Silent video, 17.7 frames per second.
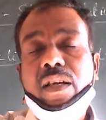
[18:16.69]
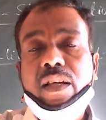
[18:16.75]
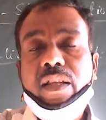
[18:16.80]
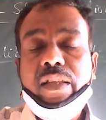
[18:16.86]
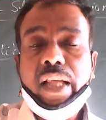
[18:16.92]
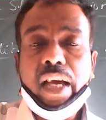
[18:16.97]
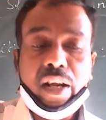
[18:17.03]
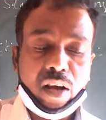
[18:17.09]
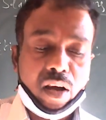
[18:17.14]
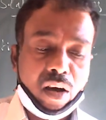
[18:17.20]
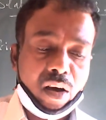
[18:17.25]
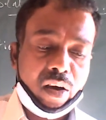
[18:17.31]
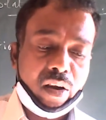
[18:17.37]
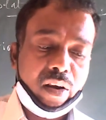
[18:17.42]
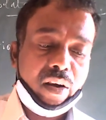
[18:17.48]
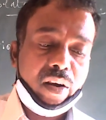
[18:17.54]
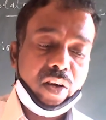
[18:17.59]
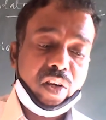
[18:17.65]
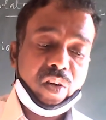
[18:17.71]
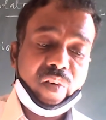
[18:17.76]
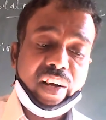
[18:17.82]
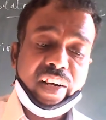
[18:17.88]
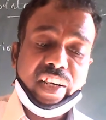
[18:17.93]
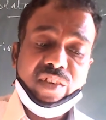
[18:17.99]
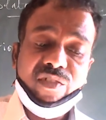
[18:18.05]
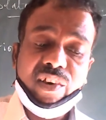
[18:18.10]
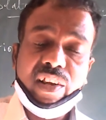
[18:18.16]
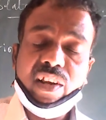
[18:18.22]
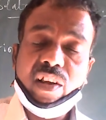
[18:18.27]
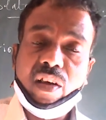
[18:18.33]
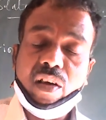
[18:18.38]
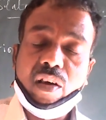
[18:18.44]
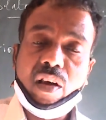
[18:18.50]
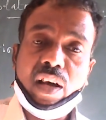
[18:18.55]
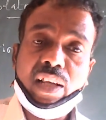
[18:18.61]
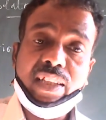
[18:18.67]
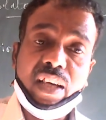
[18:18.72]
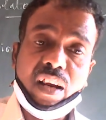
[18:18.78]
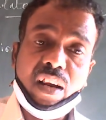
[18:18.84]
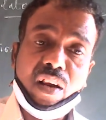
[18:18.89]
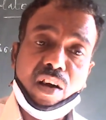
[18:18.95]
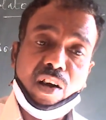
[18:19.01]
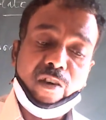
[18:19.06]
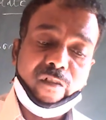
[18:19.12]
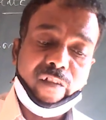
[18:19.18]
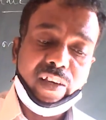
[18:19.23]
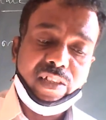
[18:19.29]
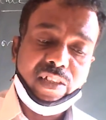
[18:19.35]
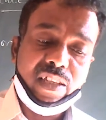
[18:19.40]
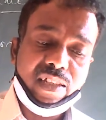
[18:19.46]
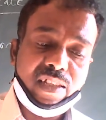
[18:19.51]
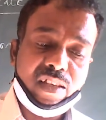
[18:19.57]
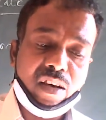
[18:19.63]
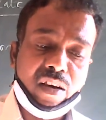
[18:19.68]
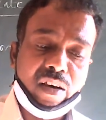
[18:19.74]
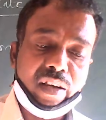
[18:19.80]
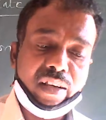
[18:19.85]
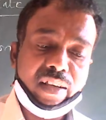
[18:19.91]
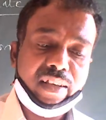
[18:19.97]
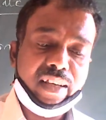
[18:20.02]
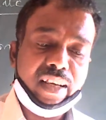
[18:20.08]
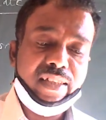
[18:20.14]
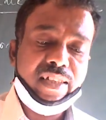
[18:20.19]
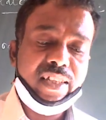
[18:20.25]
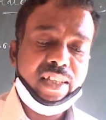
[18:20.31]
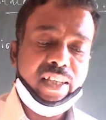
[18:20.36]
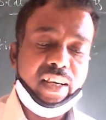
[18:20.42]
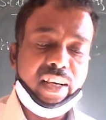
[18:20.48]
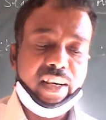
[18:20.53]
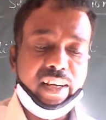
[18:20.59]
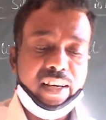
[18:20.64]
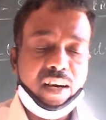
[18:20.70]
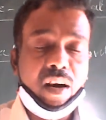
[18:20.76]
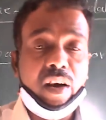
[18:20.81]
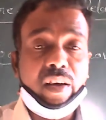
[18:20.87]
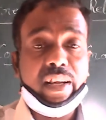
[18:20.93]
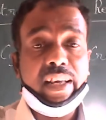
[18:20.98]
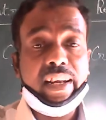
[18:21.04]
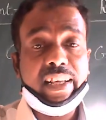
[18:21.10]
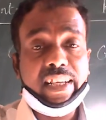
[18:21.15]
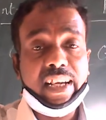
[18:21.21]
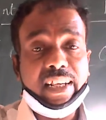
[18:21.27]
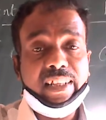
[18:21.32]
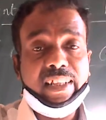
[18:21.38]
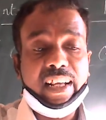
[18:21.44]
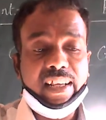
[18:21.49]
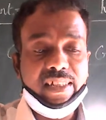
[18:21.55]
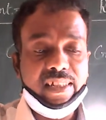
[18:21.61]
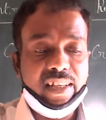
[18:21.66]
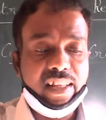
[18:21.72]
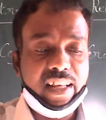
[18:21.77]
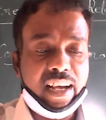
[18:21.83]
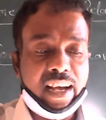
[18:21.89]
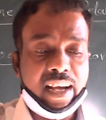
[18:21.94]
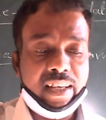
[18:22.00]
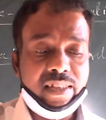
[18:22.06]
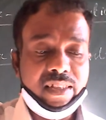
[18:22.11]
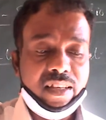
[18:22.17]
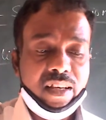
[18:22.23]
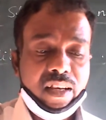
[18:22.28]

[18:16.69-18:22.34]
there are 21 other languages are considered or recognized as